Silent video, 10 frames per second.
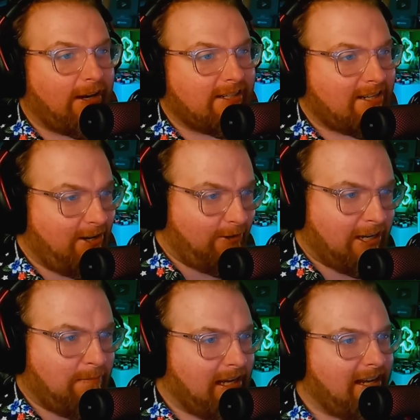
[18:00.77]
and snow
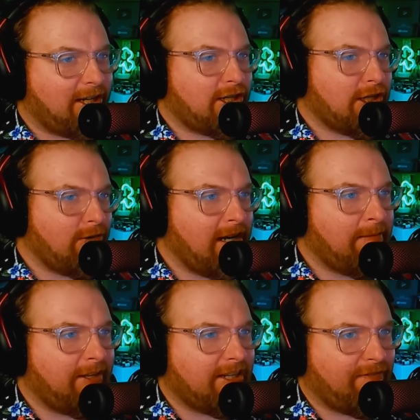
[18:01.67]
can be
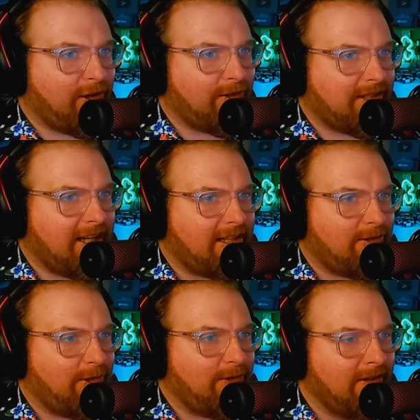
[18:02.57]
extremely difficult to get
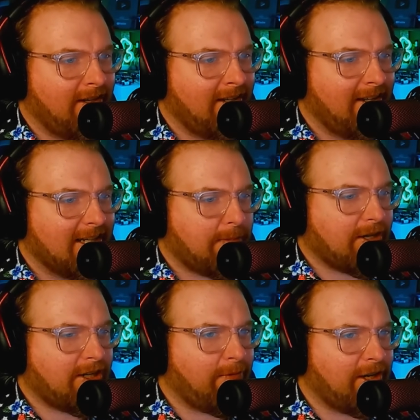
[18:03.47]
through,
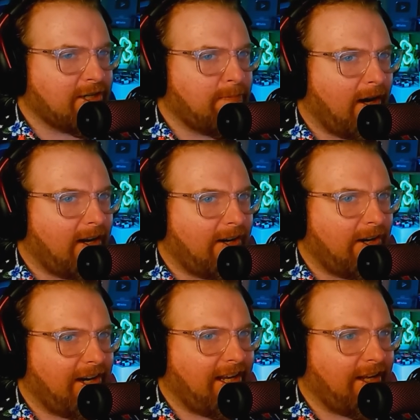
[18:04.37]
especially when there's mud
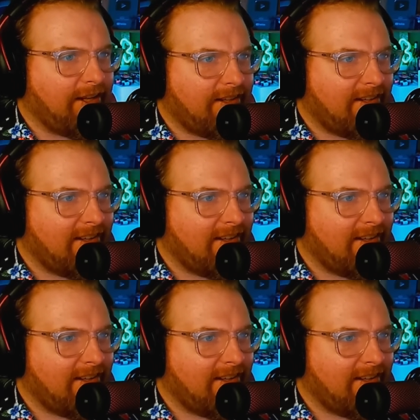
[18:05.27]
underneath.